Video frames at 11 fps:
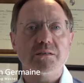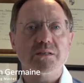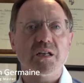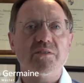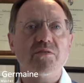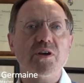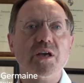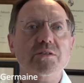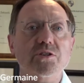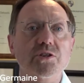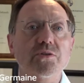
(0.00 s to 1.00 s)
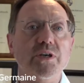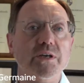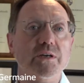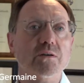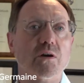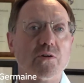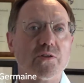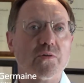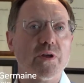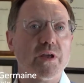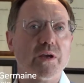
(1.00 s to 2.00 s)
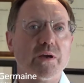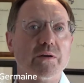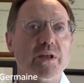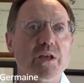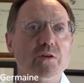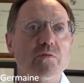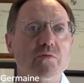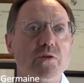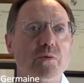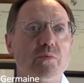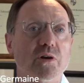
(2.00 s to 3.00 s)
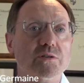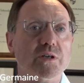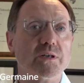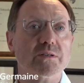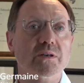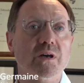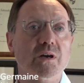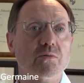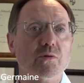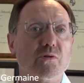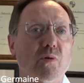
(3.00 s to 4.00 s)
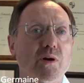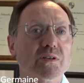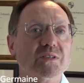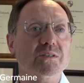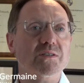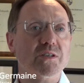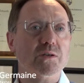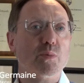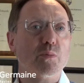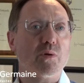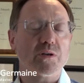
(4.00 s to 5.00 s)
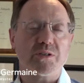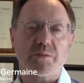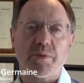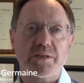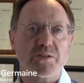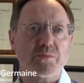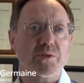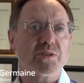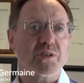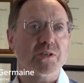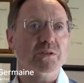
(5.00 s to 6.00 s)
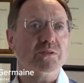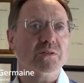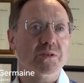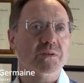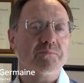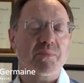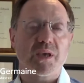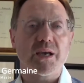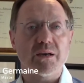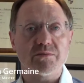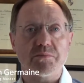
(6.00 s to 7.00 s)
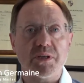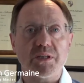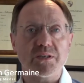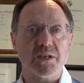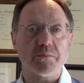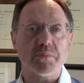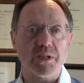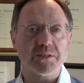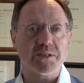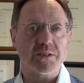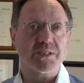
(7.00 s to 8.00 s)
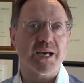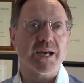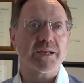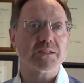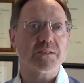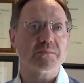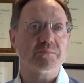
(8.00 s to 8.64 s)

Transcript: Delivering a two-year or three-year E U-funded project requires considerable project management skills, accountability and political tact.